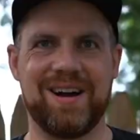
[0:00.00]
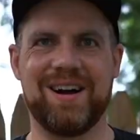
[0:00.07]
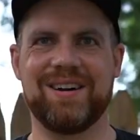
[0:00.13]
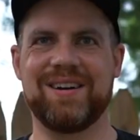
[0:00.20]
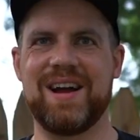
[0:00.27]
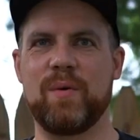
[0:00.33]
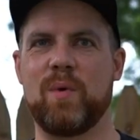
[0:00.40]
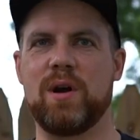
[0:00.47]
All
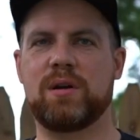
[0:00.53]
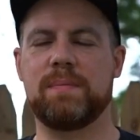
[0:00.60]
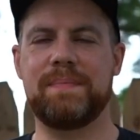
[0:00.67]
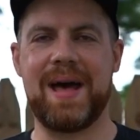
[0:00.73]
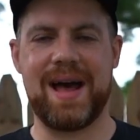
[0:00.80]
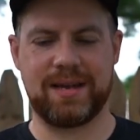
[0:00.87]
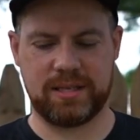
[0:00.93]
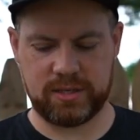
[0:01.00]
right, welcome
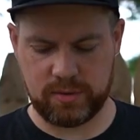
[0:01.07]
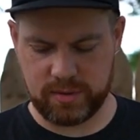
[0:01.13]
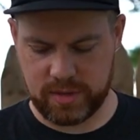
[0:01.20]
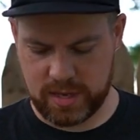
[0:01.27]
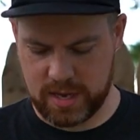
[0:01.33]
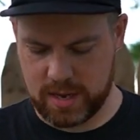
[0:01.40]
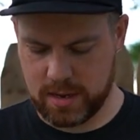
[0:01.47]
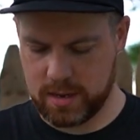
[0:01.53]
back to
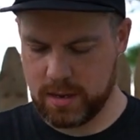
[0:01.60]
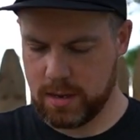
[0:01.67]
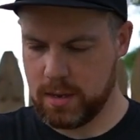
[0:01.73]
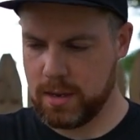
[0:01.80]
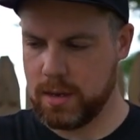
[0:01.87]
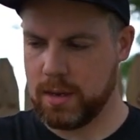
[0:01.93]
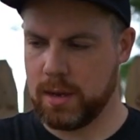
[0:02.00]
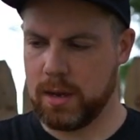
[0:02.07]
the
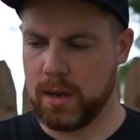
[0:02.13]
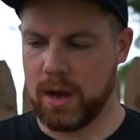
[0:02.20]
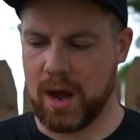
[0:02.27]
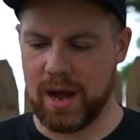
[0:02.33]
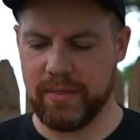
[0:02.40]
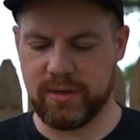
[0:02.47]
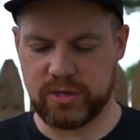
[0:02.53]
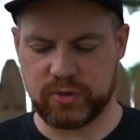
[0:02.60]

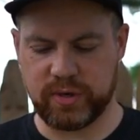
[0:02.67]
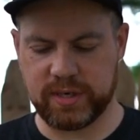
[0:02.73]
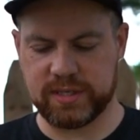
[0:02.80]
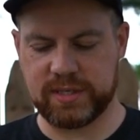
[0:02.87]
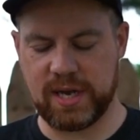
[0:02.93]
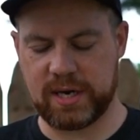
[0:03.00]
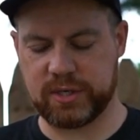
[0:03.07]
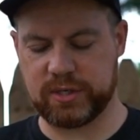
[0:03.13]
on the string
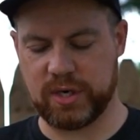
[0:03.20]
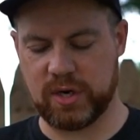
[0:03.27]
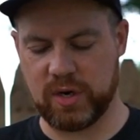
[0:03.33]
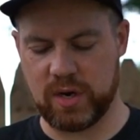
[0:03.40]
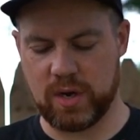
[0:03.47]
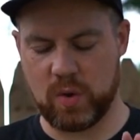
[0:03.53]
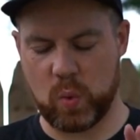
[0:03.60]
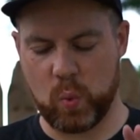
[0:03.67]

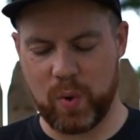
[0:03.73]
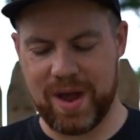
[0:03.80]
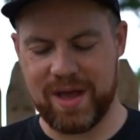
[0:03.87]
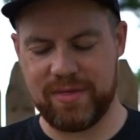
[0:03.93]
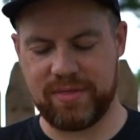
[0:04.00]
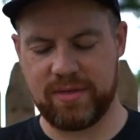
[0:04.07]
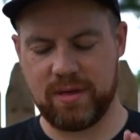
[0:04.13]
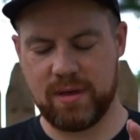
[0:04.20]
section
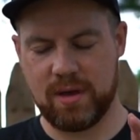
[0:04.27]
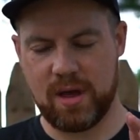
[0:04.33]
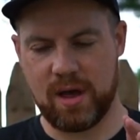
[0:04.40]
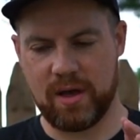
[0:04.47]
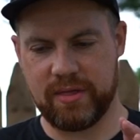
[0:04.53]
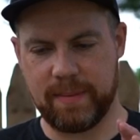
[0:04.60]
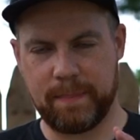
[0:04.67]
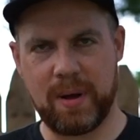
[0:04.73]
with
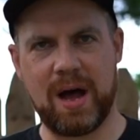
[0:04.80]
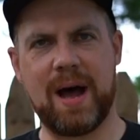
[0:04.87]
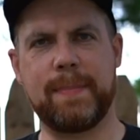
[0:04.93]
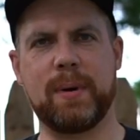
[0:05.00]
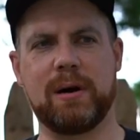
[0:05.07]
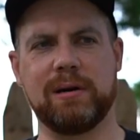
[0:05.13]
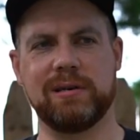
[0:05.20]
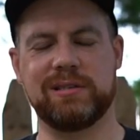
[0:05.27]
the
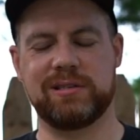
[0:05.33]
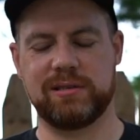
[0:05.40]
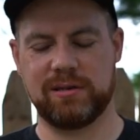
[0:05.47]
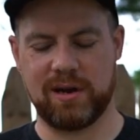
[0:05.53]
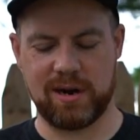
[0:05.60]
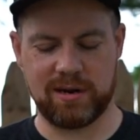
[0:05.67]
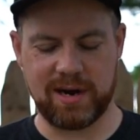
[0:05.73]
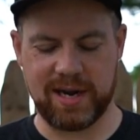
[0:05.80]
pop art.
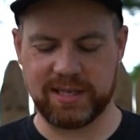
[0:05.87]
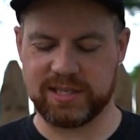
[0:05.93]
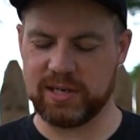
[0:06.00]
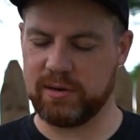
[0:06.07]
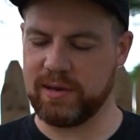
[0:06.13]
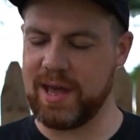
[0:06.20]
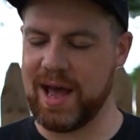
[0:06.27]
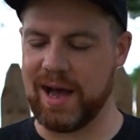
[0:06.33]
All right,
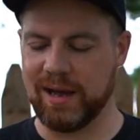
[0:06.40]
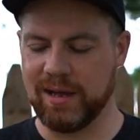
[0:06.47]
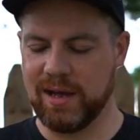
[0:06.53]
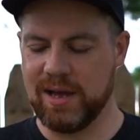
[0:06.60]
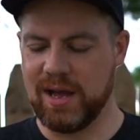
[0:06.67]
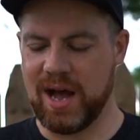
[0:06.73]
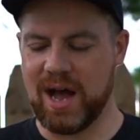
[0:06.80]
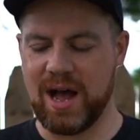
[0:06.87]
so yeah,
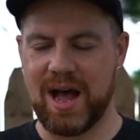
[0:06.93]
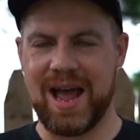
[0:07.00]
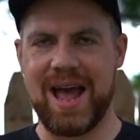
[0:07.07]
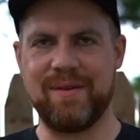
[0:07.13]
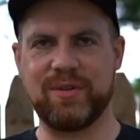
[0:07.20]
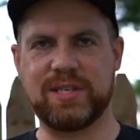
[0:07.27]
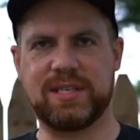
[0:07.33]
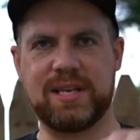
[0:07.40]
I
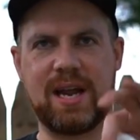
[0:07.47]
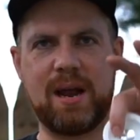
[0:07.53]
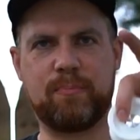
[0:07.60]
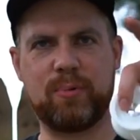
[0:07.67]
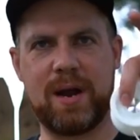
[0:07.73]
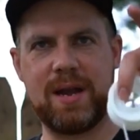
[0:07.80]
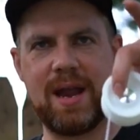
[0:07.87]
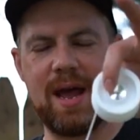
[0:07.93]
have it set up
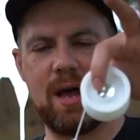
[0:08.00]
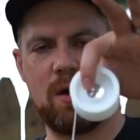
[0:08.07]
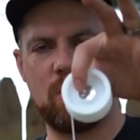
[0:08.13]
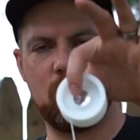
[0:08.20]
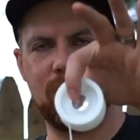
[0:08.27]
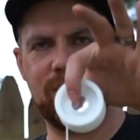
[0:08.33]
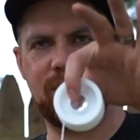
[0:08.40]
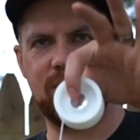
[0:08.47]
right now
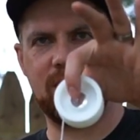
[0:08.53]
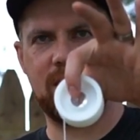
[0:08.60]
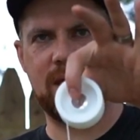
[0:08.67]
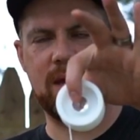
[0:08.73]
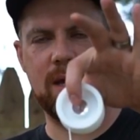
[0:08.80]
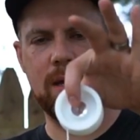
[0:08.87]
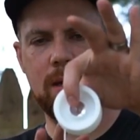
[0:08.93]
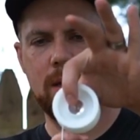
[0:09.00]
with
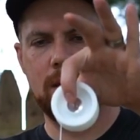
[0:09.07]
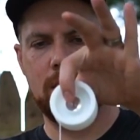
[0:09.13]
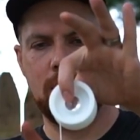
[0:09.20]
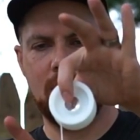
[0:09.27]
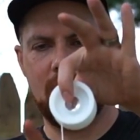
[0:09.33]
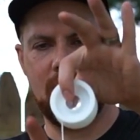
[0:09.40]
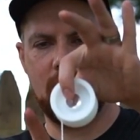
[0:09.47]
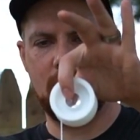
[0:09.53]
the
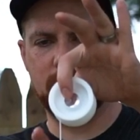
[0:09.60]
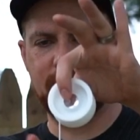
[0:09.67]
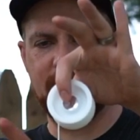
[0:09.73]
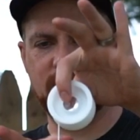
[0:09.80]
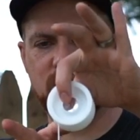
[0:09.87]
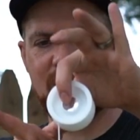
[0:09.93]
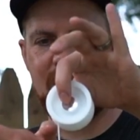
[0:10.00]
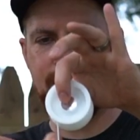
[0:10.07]

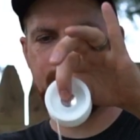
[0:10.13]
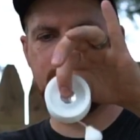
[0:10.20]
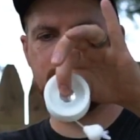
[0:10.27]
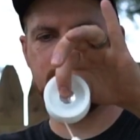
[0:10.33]
raindrop